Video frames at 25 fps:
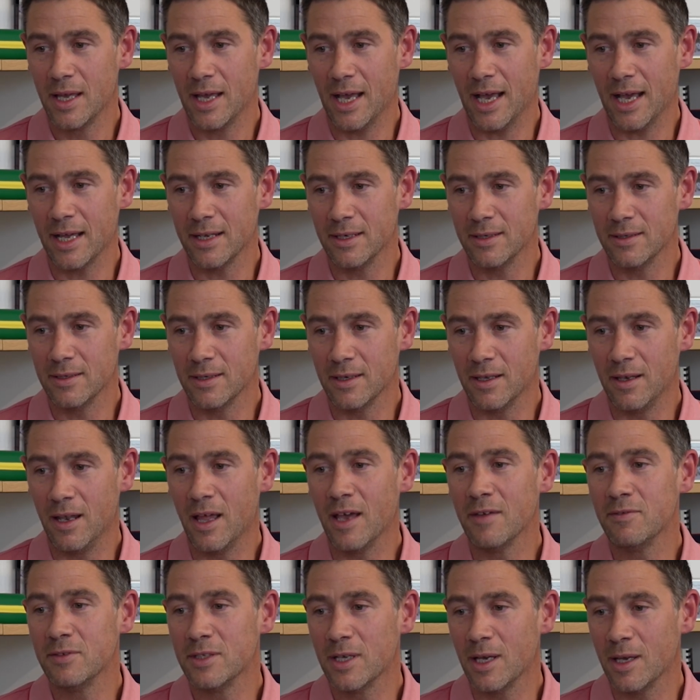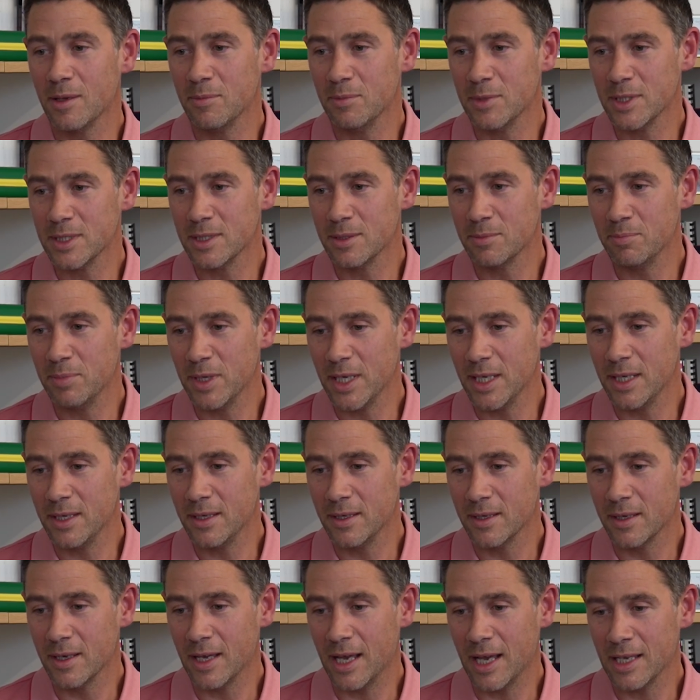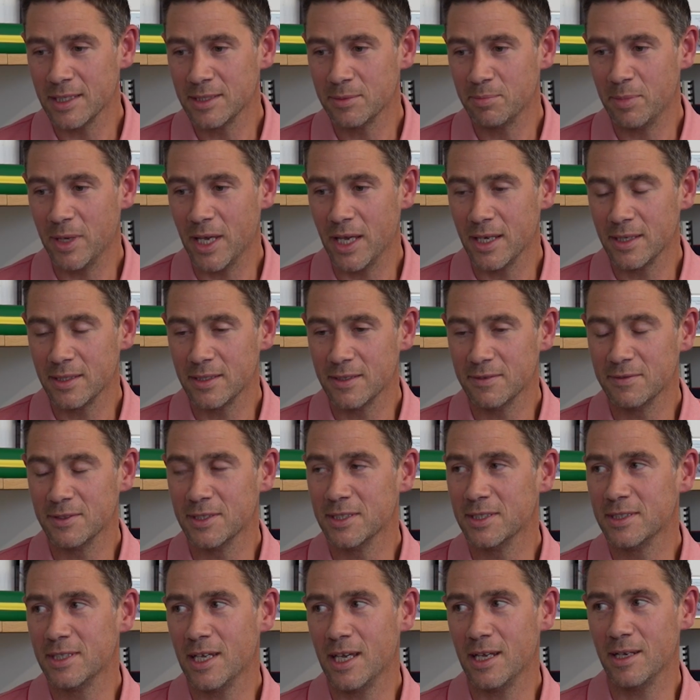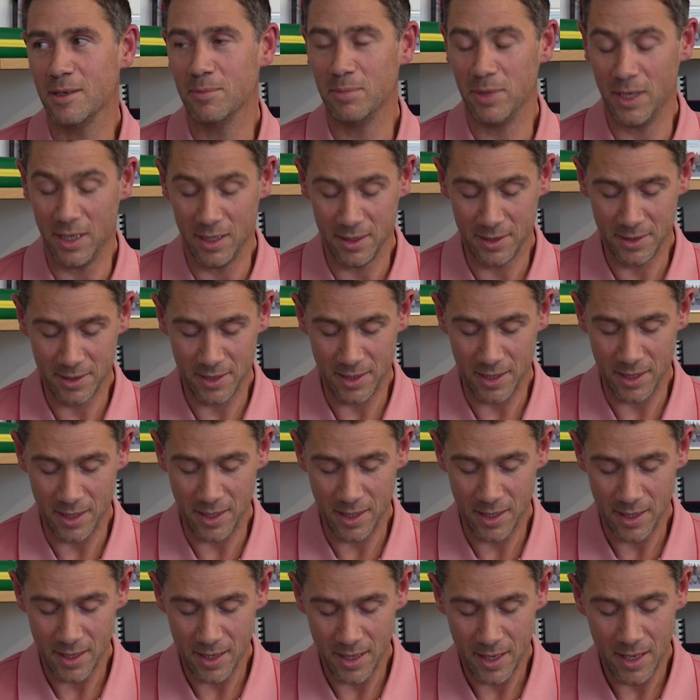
and lifetime is a big aspect of sustainability.